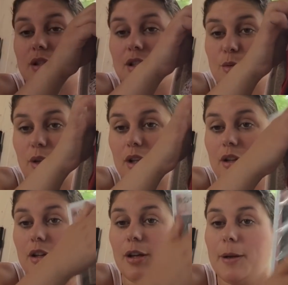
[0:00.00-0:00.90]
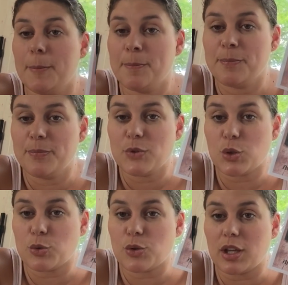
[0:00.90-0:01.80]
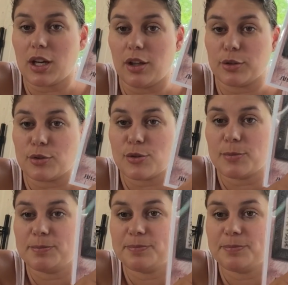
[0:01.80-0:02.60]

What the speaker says: to stitch with it. So those are the colors.